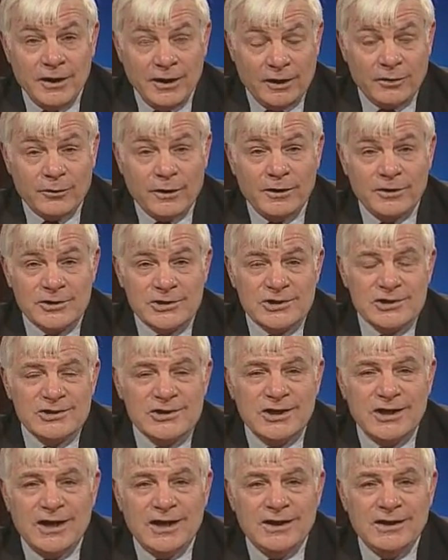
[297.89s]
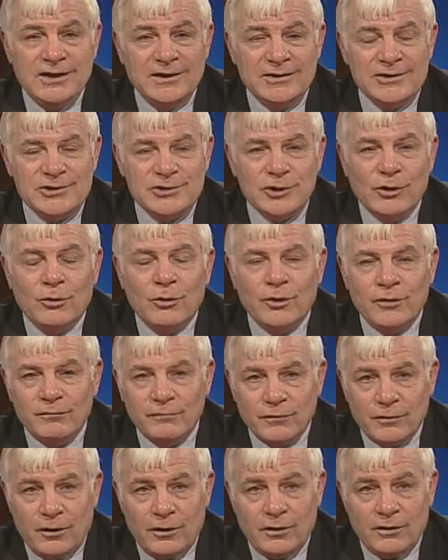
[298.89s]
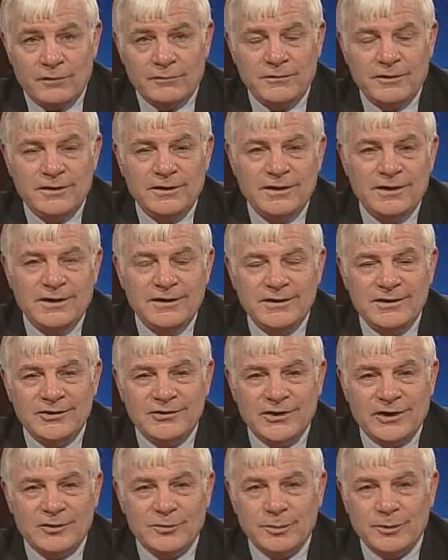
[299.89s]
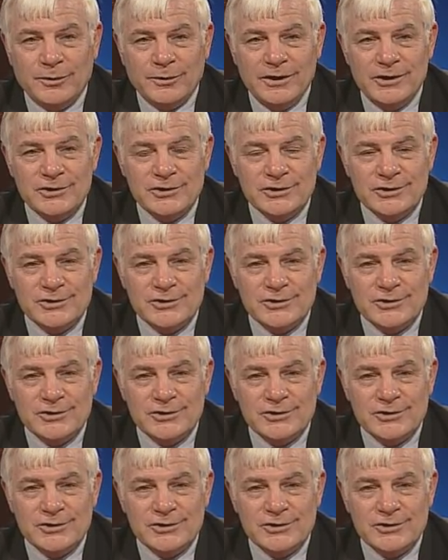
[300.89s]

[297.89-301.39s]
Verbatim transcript: a greater Cincinnatian so involved in, in this exploration.